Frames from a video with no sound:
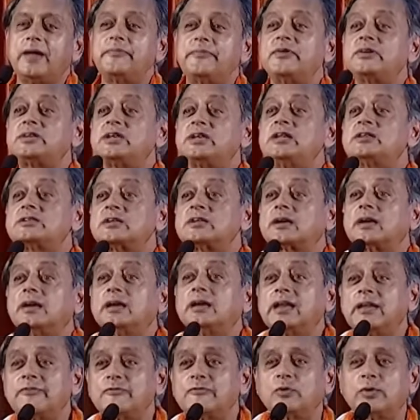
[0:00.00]
And the teacher
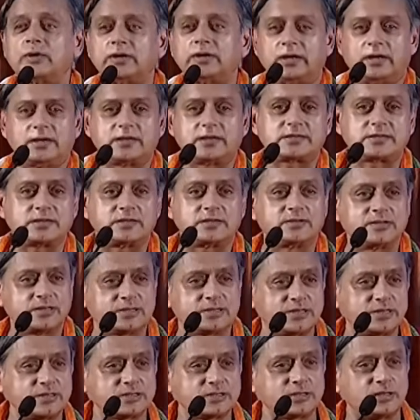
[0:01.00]
can give you an answer.
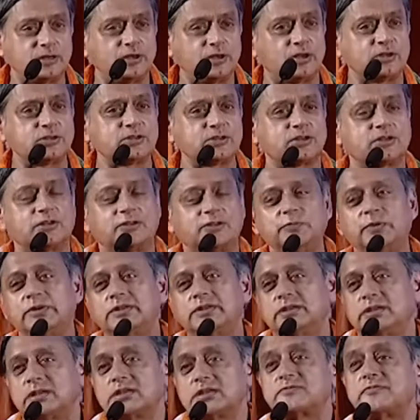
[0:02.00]
This is the logic on
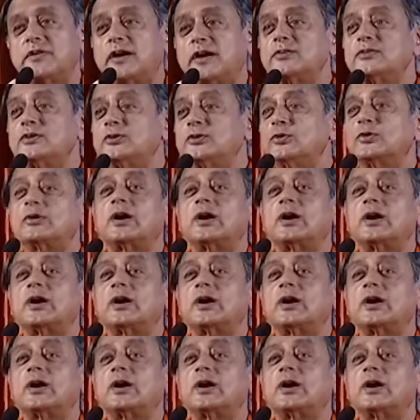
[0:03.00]
which it is founded.